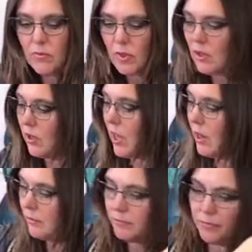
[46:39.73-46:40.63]
Okay.
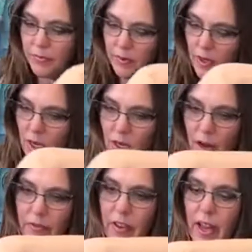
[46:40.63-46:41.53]

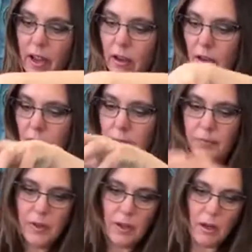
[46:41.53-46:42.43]
Enough of that, huh?
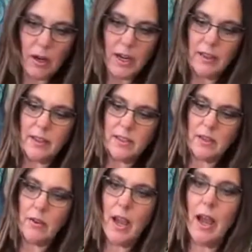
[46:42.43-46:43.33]
All right, let's go
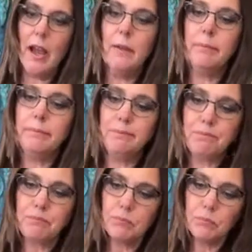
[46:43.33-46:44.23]
ahead
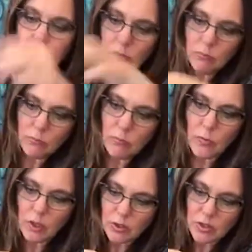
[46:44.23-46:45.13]

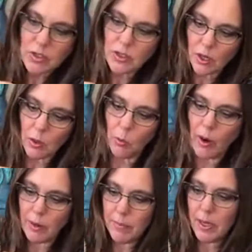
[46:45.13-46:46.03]
and just start
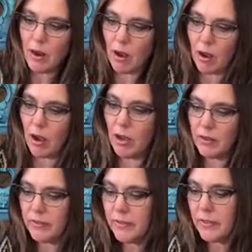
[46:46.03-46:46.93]
wiping
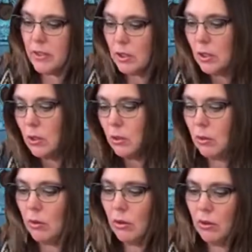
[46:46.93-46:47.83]
off.
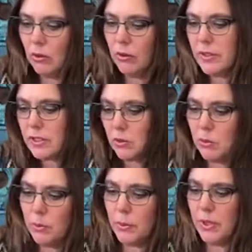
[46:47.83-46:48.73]
Oh, it's
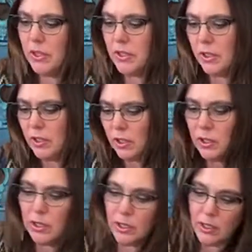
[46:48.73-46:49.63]
so
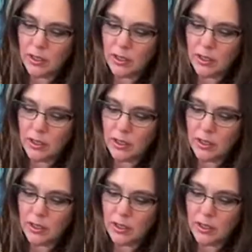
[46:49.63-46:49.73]
pretty.